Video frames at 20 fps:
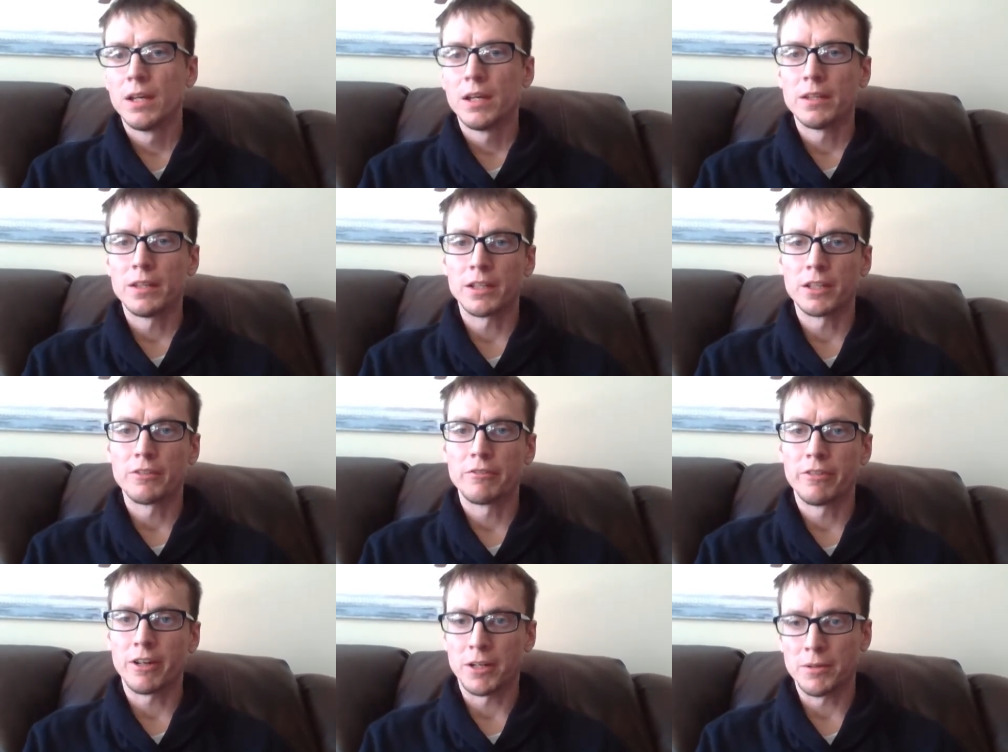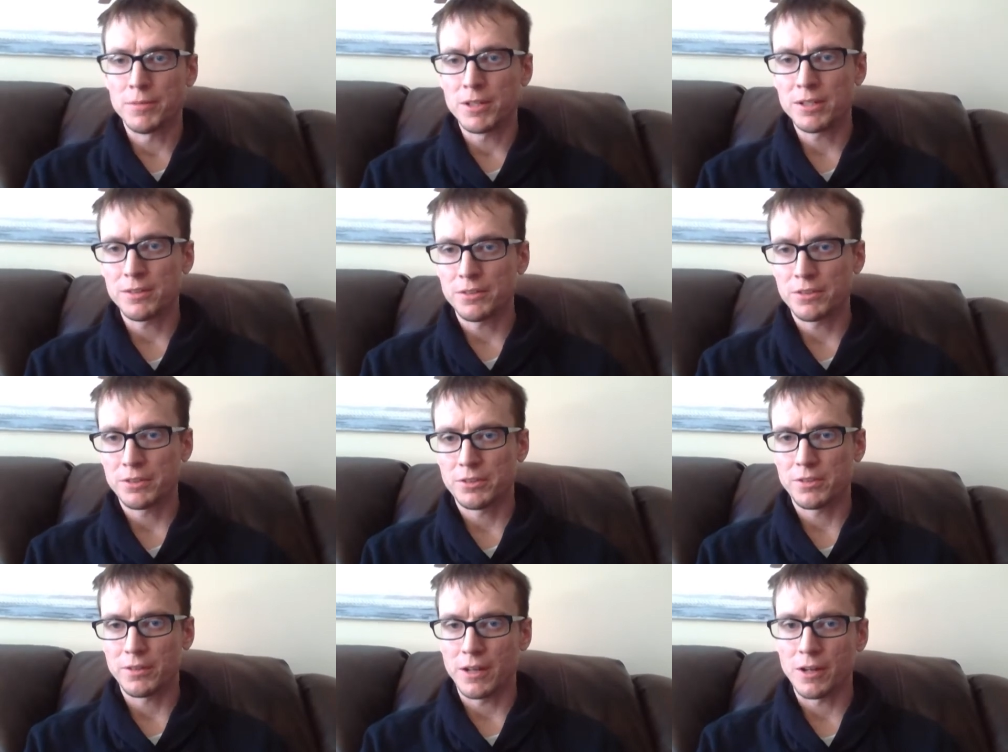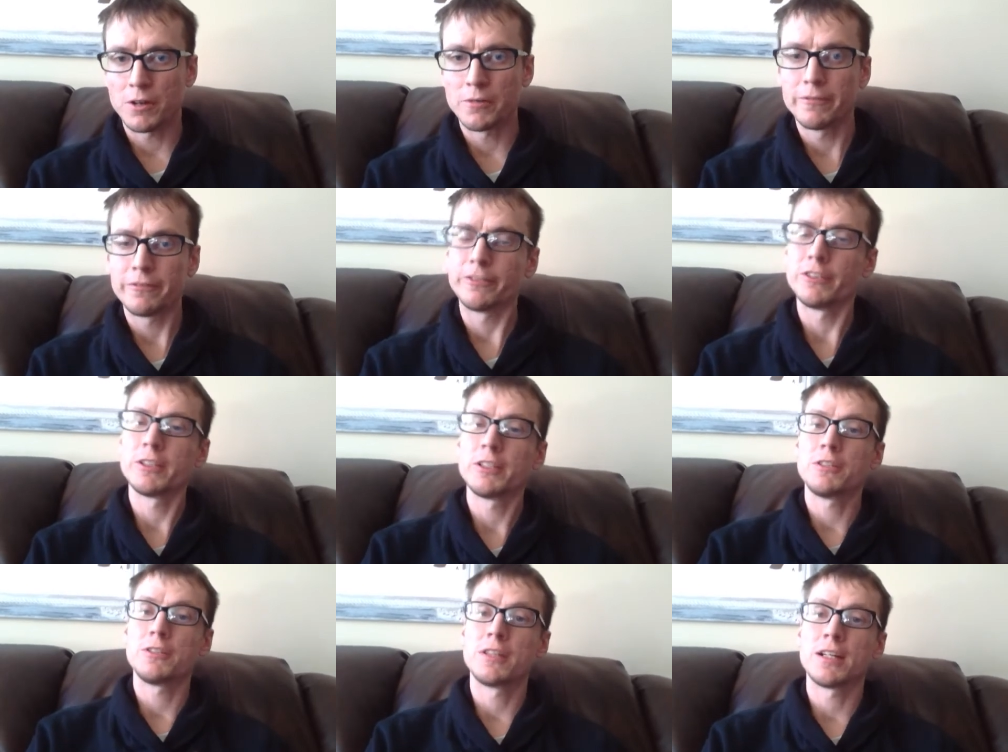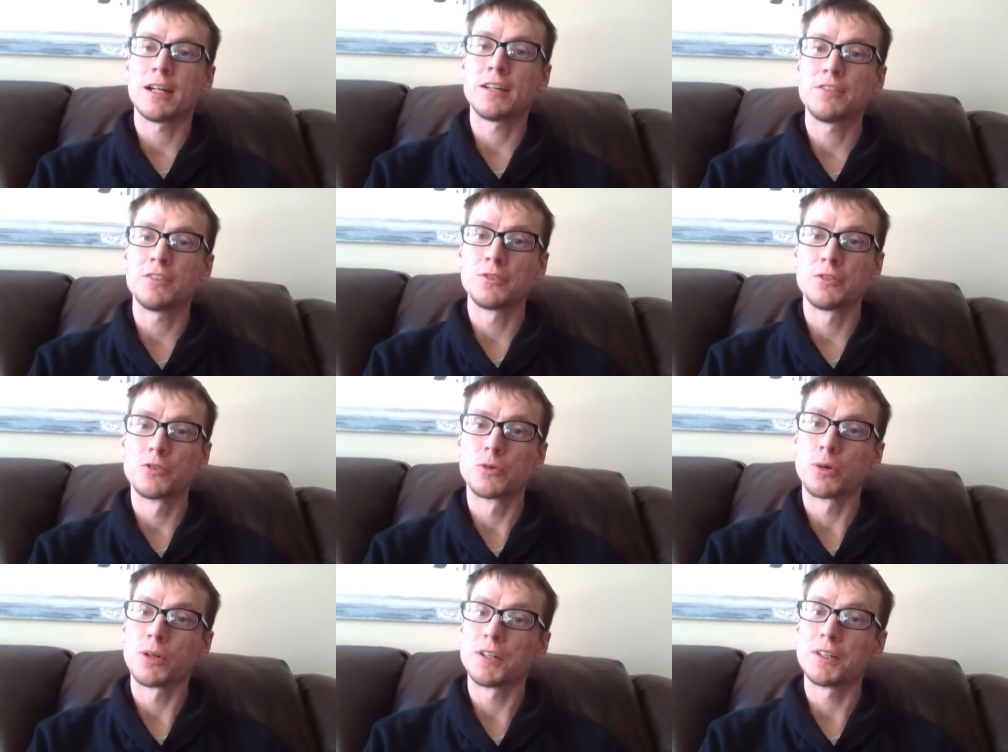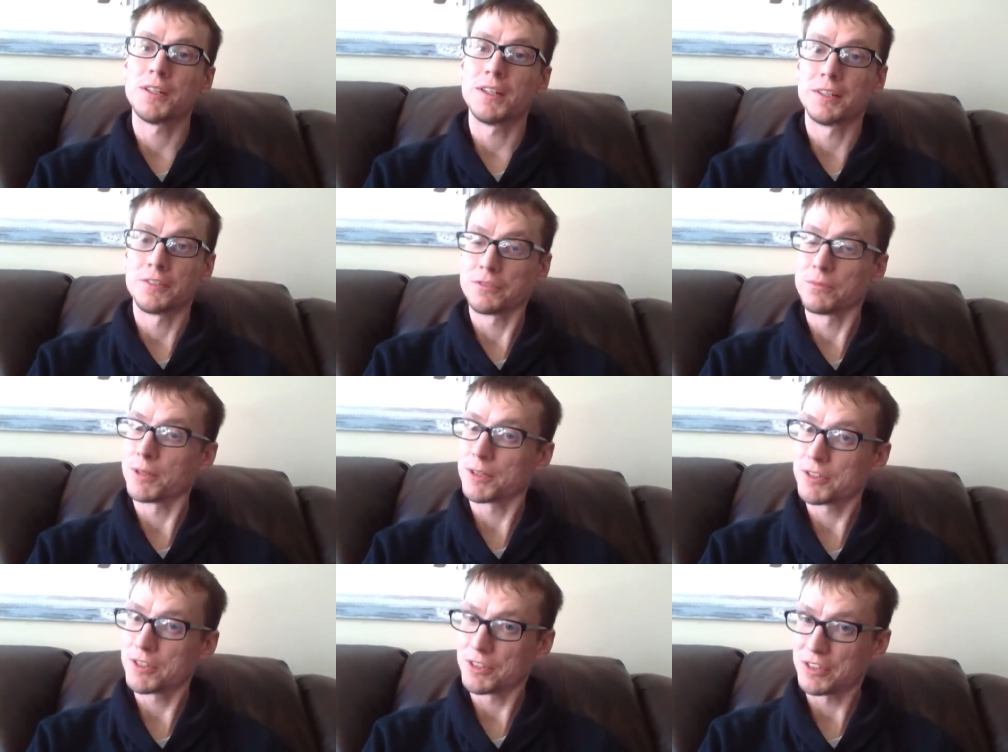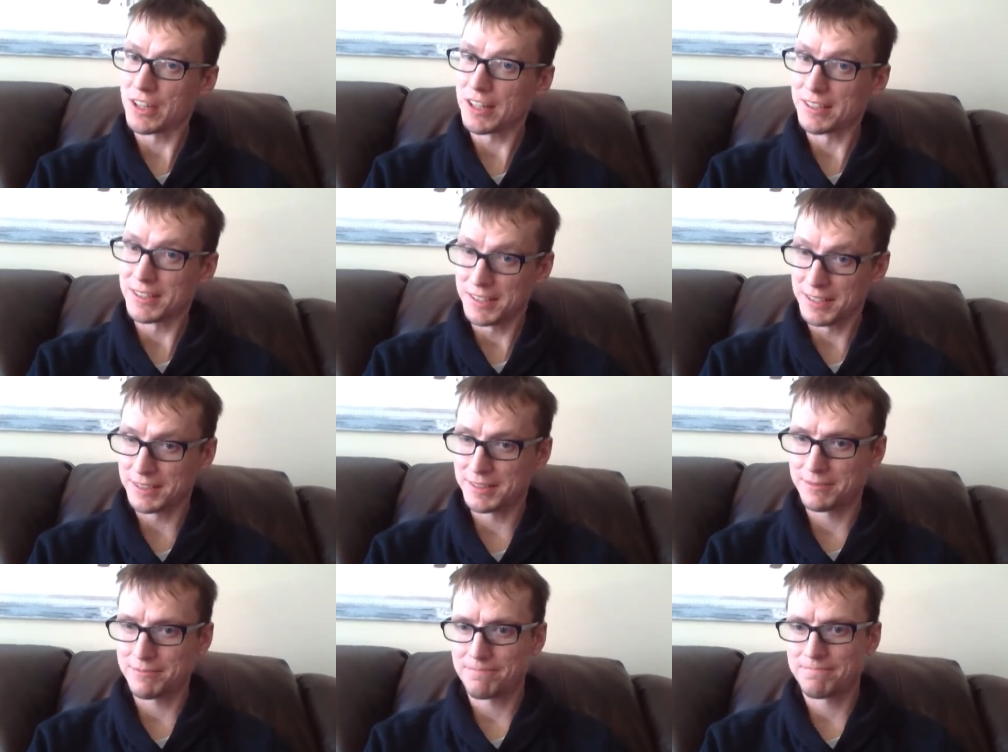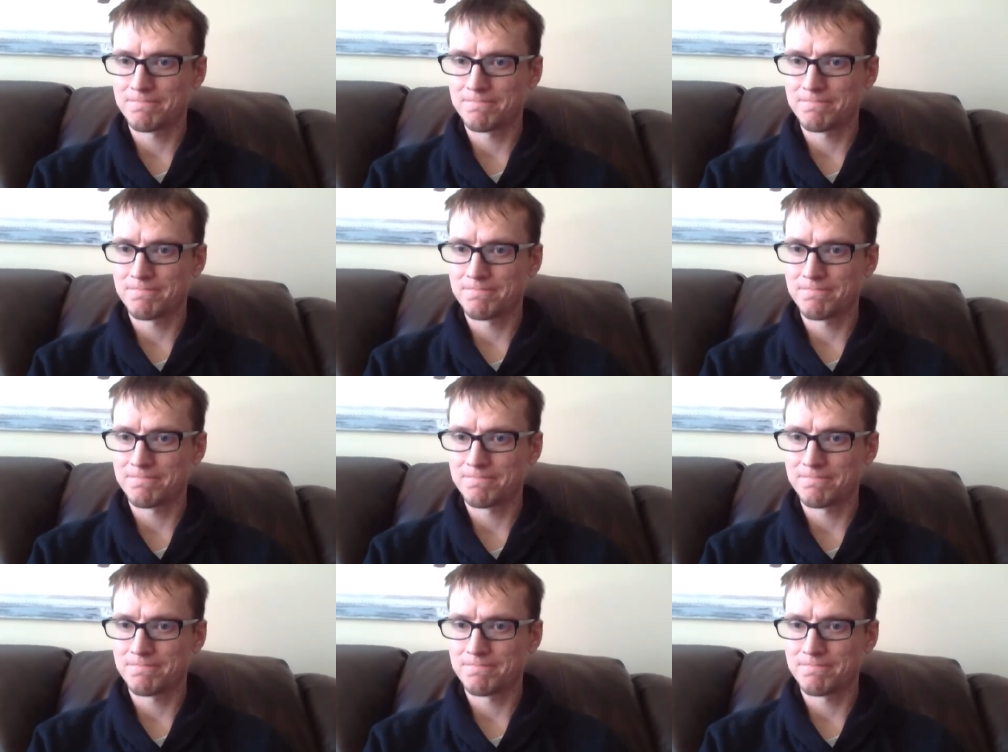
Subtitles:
Thank you very much. Hopefully you guys enjoyed it as much as I did.